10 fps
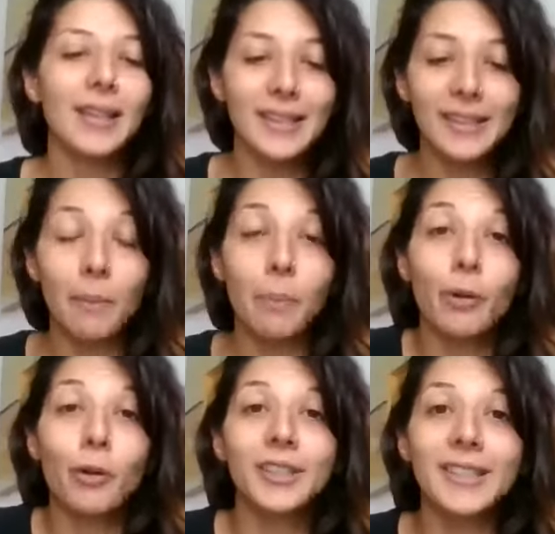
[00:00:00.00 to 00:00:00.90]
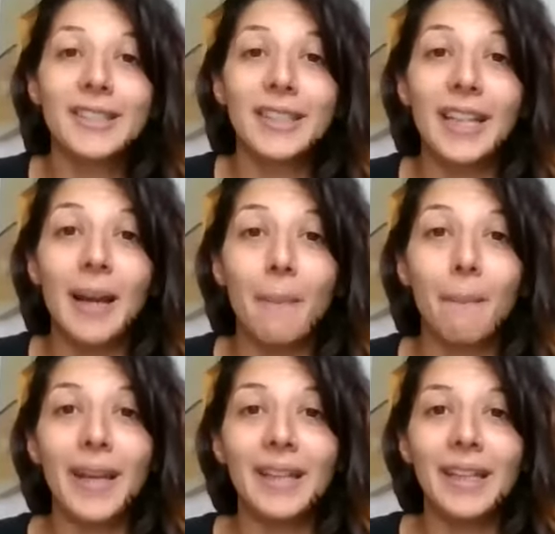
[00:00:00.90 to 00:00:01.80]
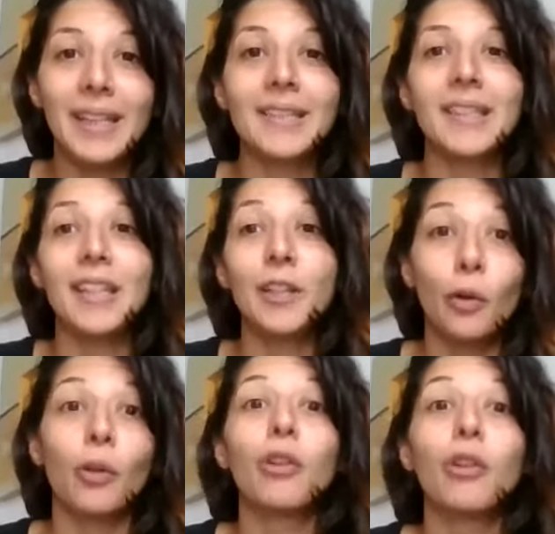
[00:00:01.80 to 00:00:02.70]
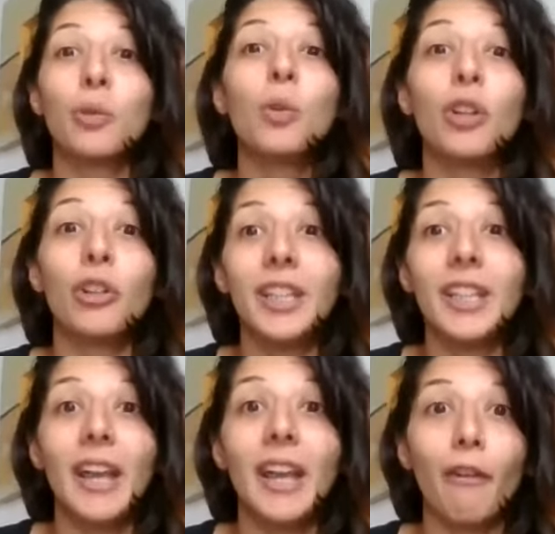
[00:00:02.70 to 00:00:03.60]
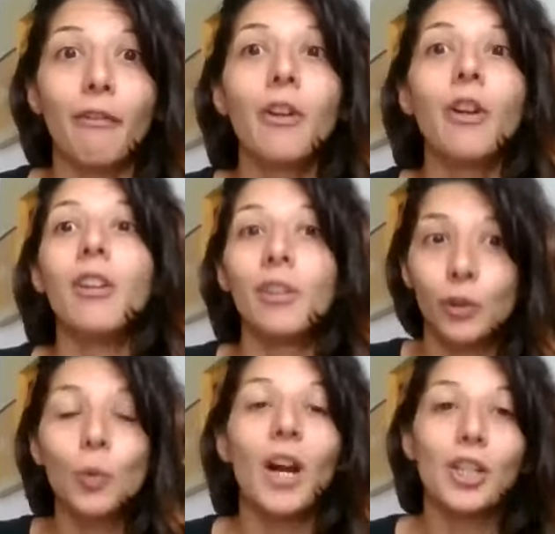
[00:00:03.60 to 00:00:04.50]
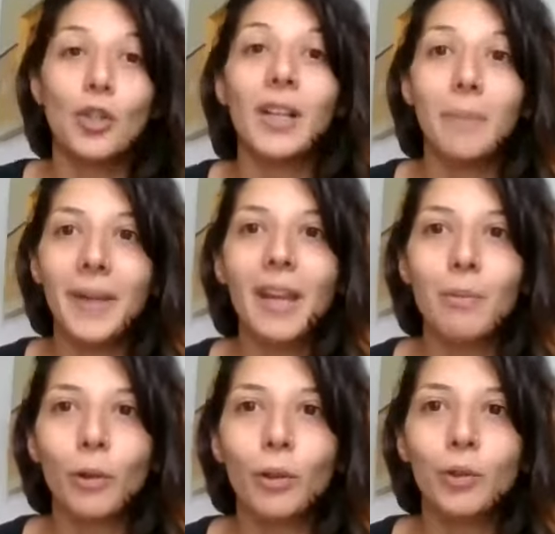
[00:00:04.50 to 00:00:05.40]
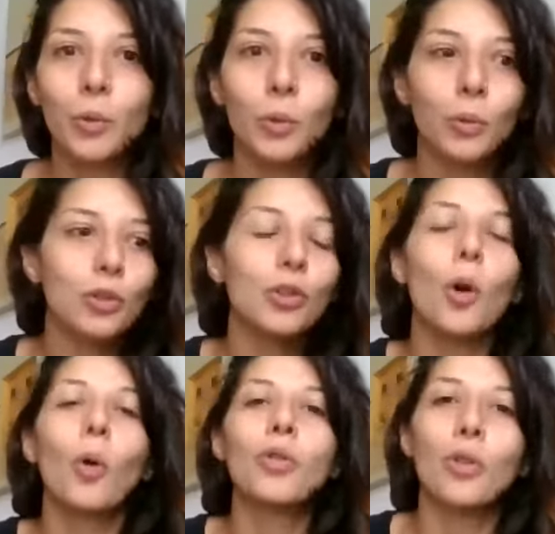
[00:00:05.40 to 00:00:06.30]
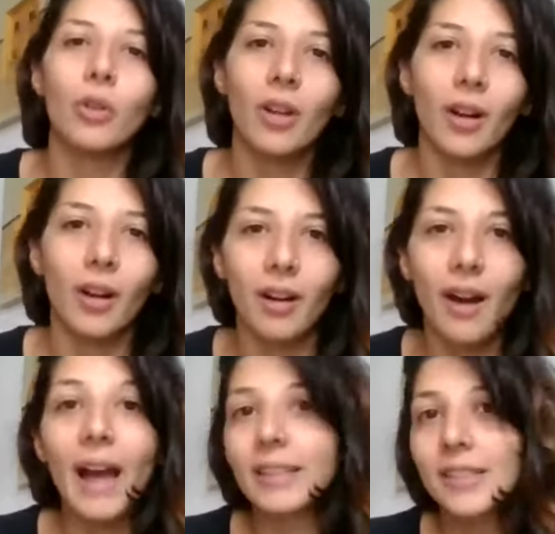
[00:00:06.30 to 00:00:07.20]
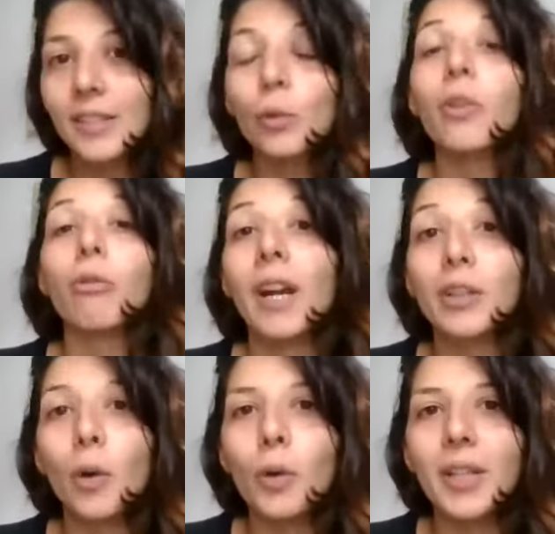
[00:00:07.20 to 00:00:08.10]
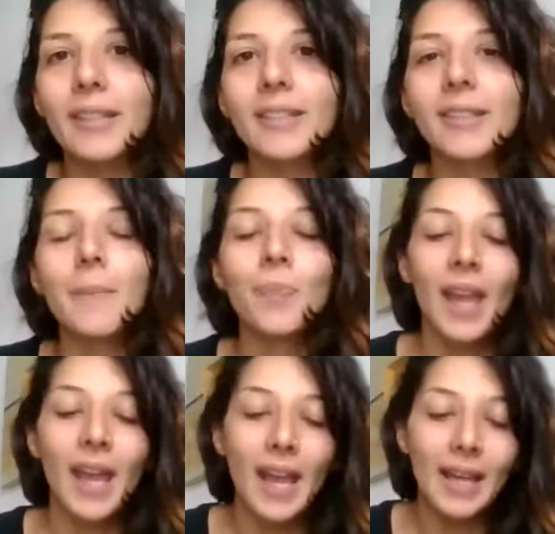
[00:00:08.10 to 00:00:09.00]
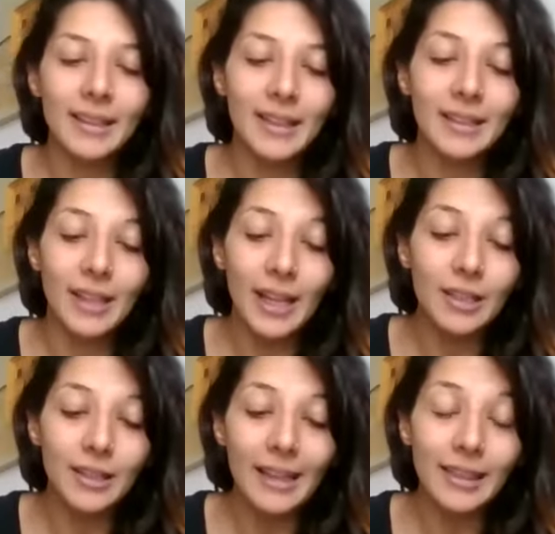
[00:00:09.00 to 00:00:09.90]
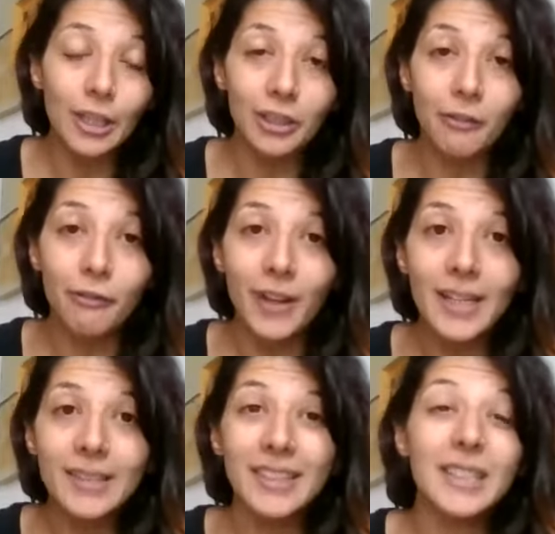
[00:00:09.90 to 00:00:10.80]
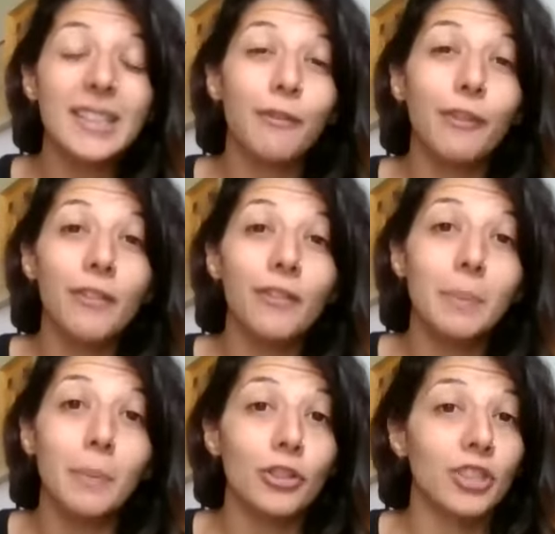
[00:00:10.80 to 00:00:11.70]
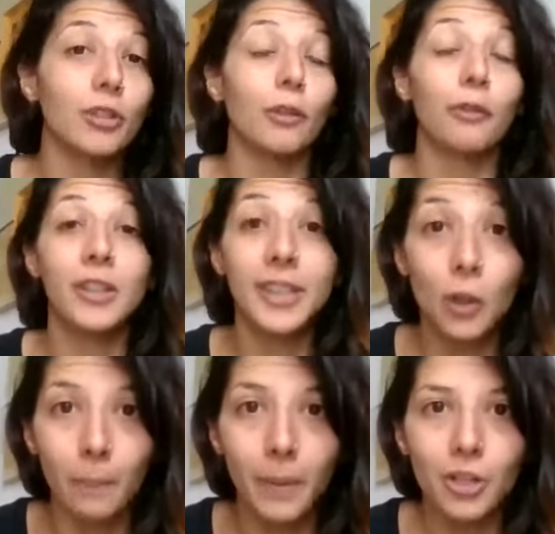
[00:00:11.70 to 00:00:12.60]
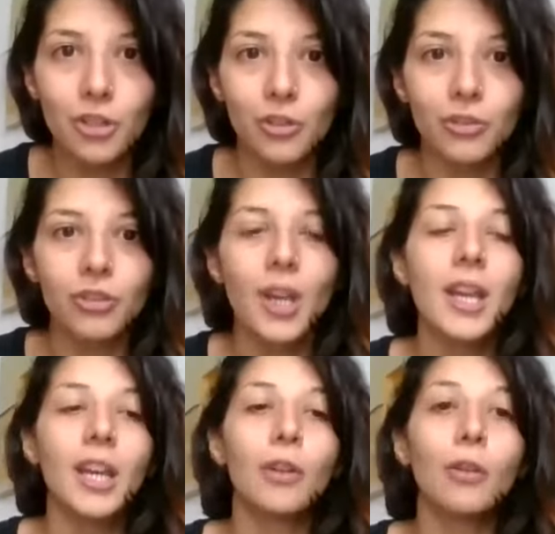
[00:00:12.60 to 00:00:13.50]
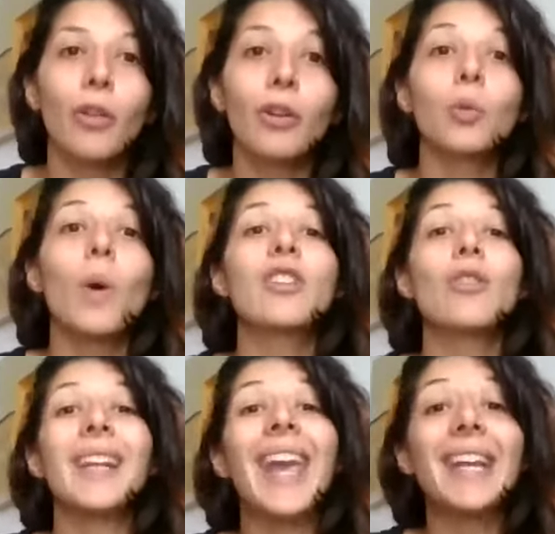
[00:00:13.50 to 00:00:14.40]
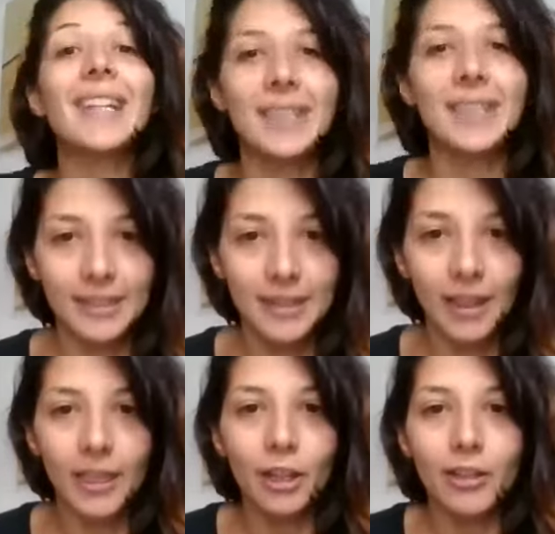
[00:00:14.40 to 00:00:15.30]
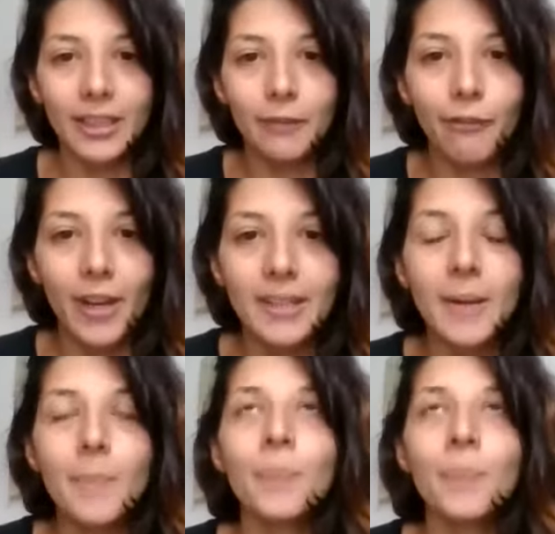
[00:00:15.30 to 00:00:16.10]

This is a process that the campaign needs in order to learn enough to actually be able to show your ads to the right audience. And that learning phase needs 50 purchases or 50 conversions in order to actually exit the learning phase.